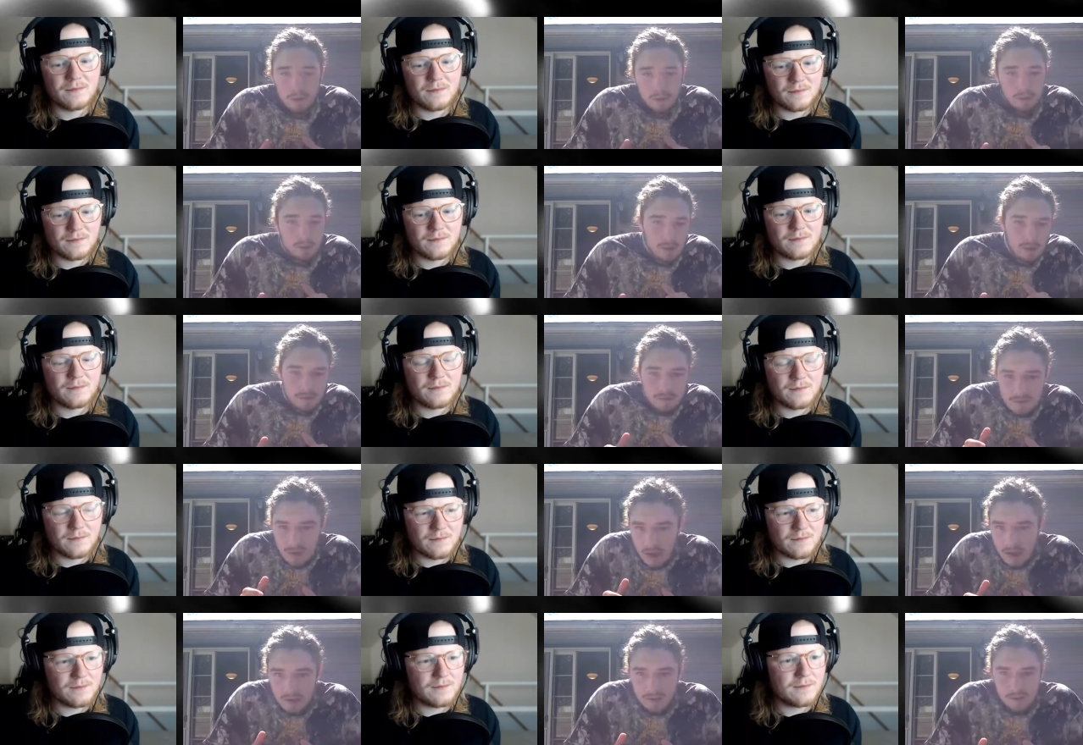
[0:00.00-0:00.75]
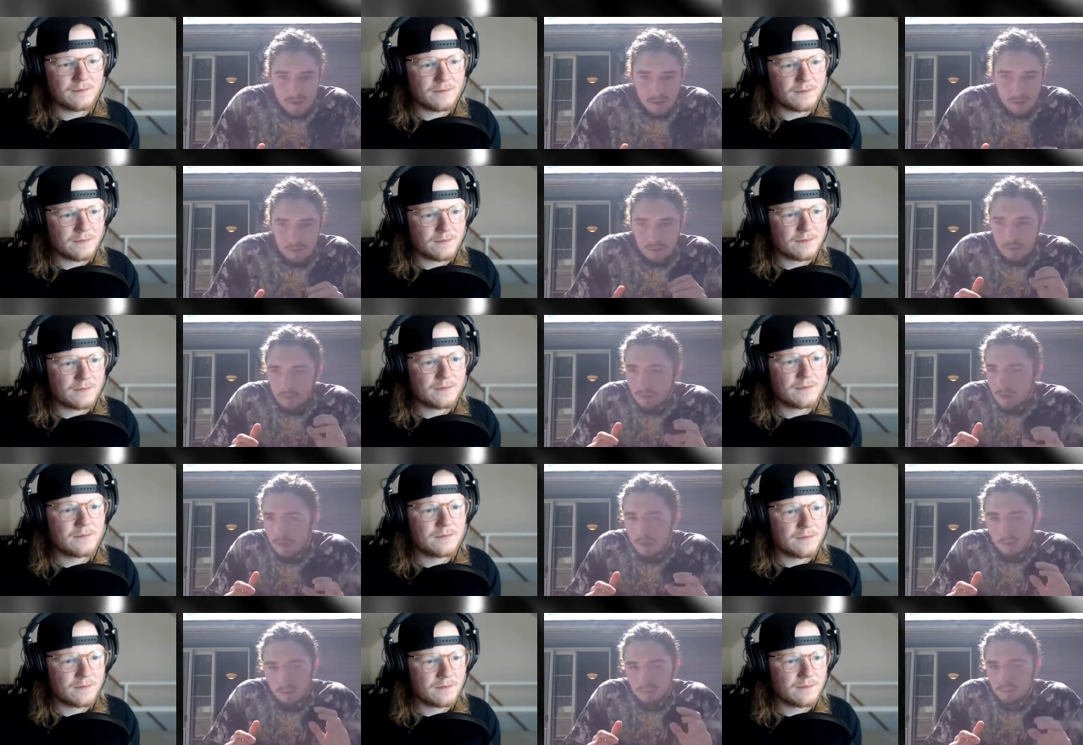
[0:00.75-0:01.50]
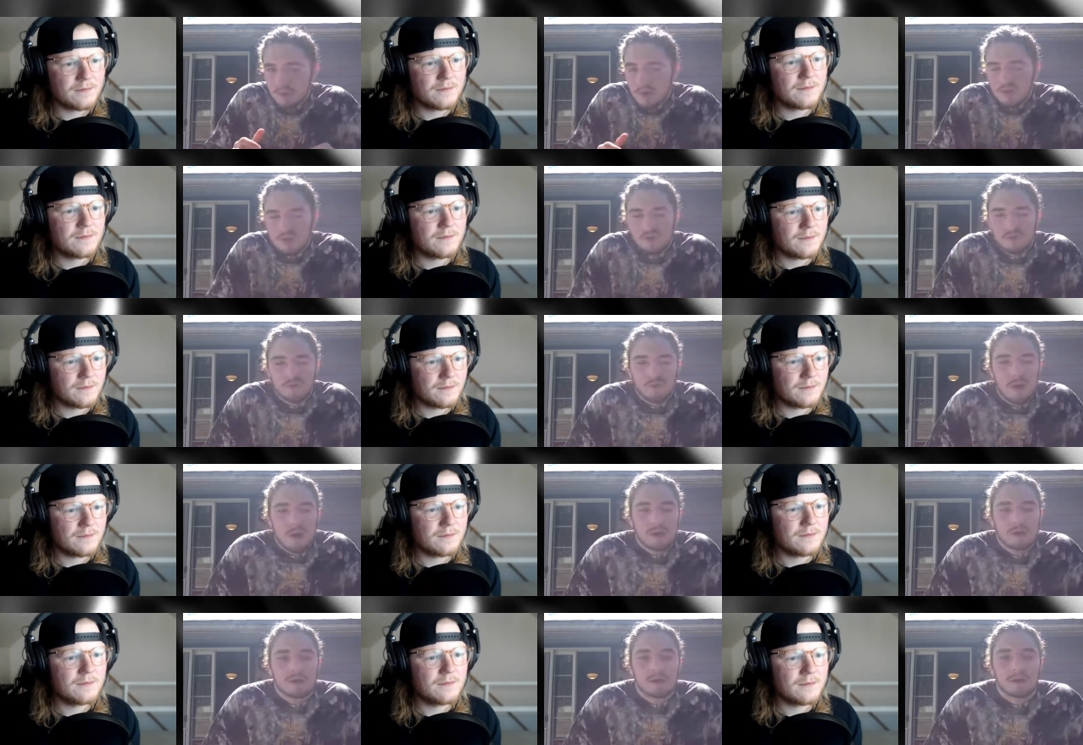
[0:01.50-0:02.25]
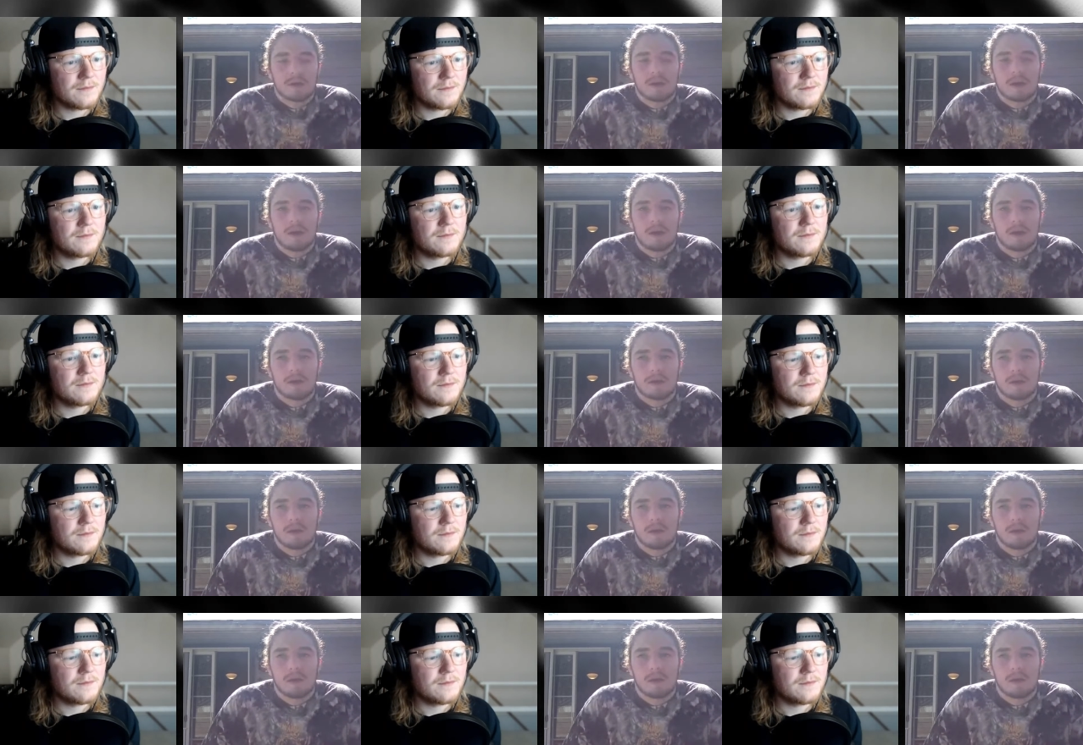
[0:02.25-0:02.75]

Speaker 1: like his eyes on and pressure fighter,